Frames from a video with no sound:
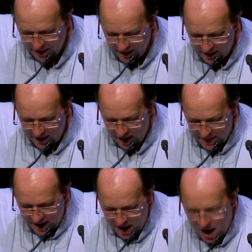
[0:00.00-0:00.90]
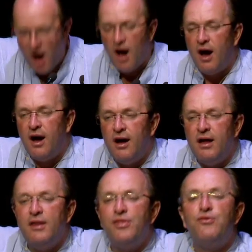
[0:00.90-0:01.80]
The, there are
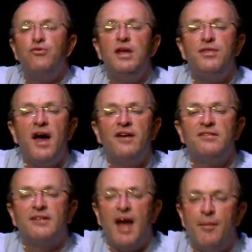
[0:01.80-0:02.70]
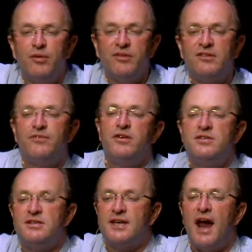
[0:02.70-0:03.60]
3,000 camels
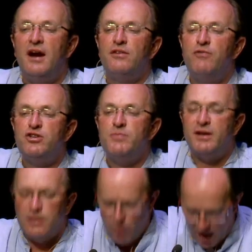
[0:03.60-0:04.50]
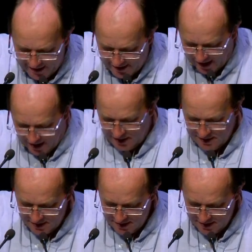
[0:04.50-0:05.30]
devoted to carrying the regimental wine cellar.